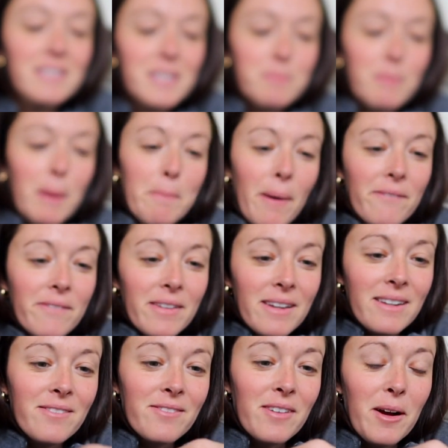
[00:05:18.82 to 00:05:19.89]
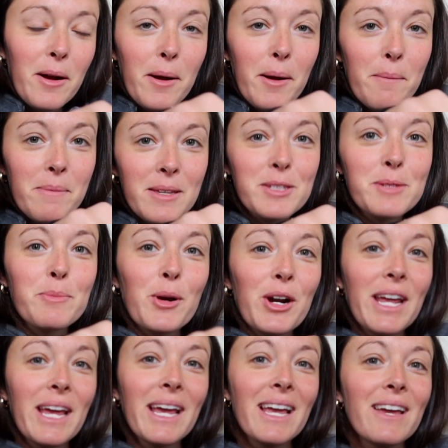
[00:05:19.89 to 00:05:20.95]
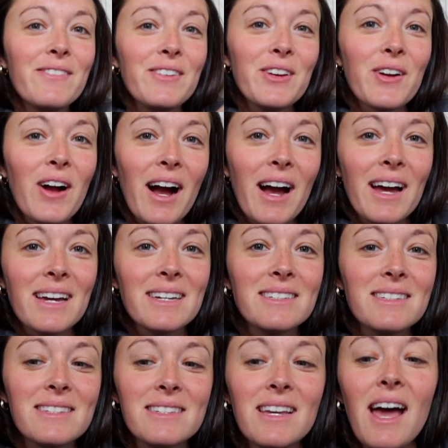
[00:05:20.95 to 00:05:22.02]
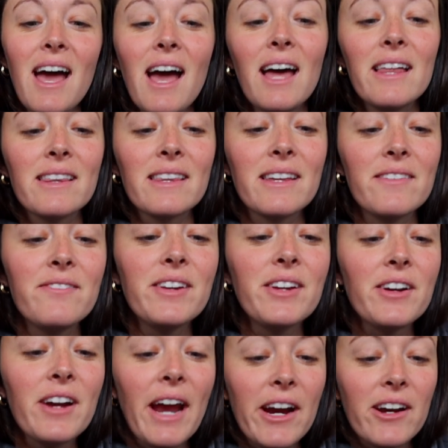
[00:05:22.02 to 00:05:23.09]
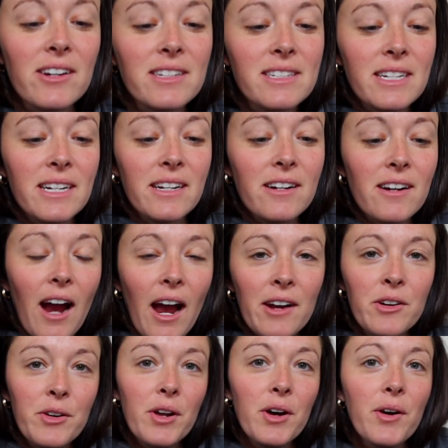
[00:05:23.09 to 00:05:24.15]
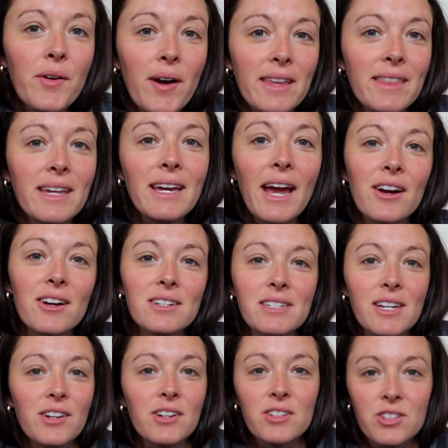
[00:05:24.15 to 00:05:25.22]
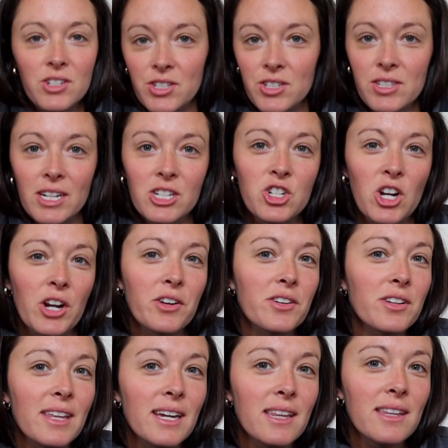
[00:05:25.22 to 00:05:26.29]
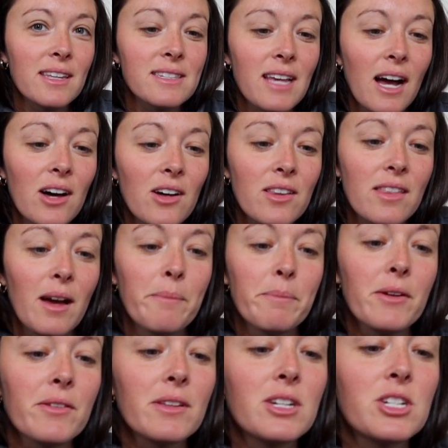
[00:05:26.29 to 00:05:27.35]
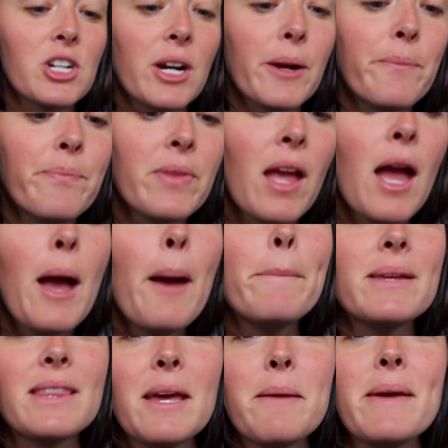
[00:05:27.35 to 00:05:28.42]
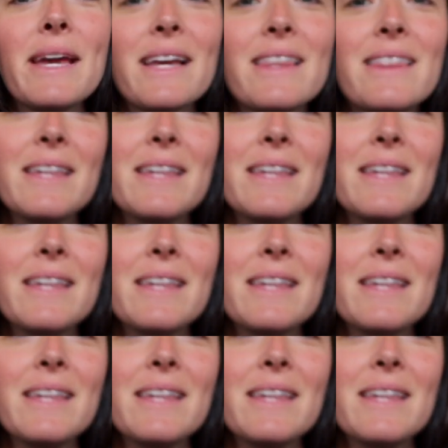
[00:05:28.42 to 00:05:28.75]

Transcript: is my muffin from this morning. If you guys live near Harris Teeter, I don't know, I think Harris Teeters are just like generally in the South, I'm not really sure, but they make